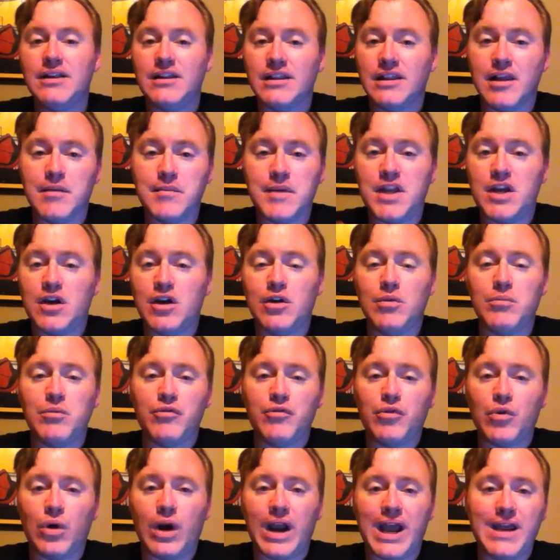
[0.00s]
Let me know
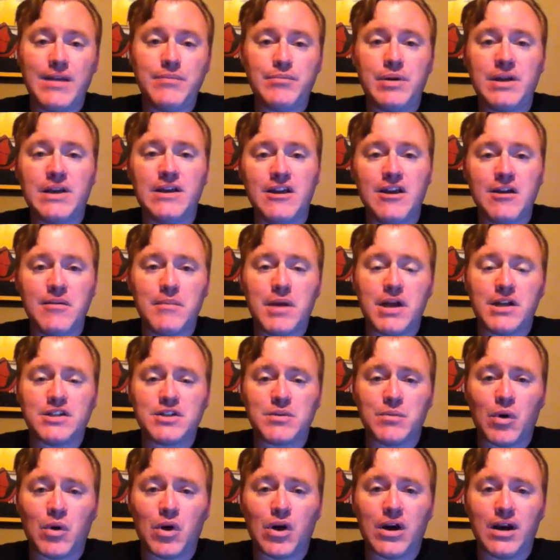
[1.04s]
before 8 p.m.
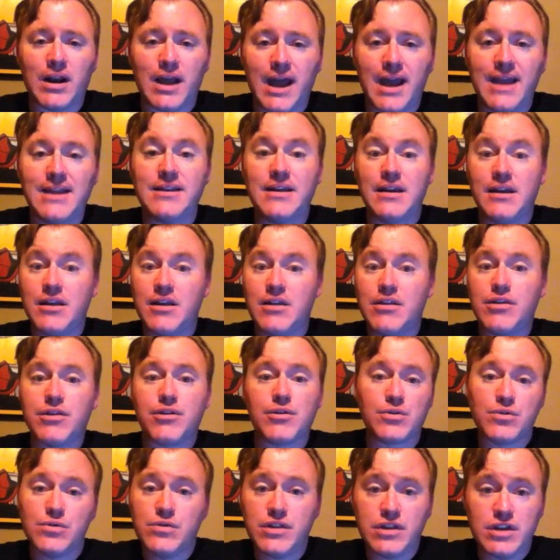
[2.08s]
tomorrow night
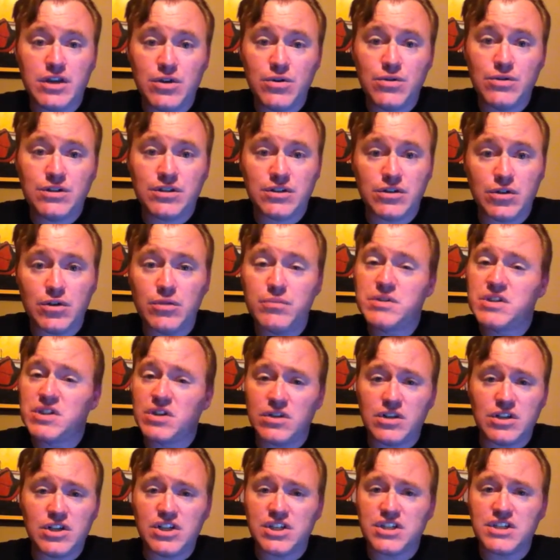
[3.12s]
through the YouTube, so
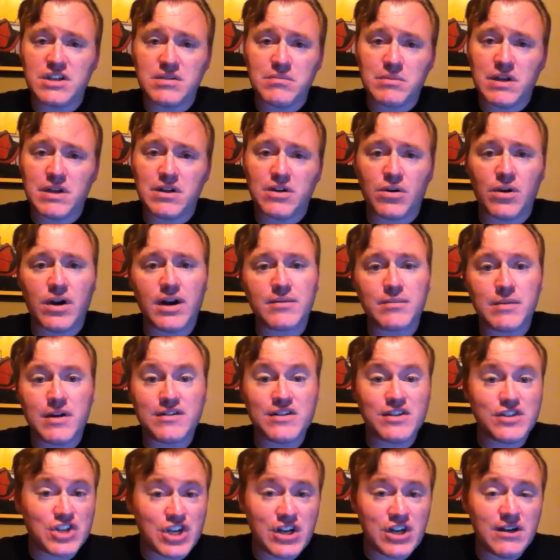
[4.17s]
you just send me a direct
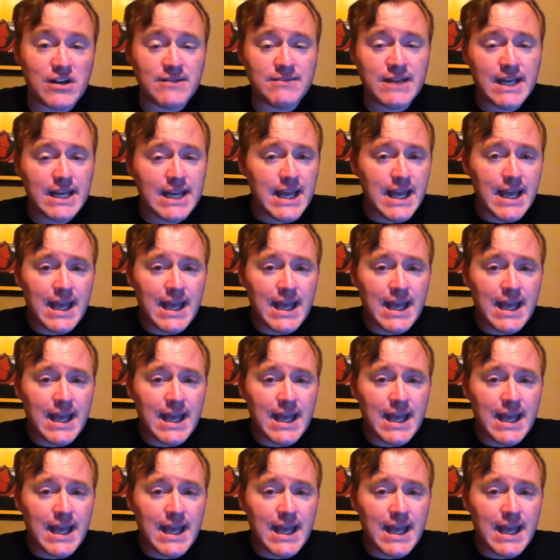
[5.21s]
message here,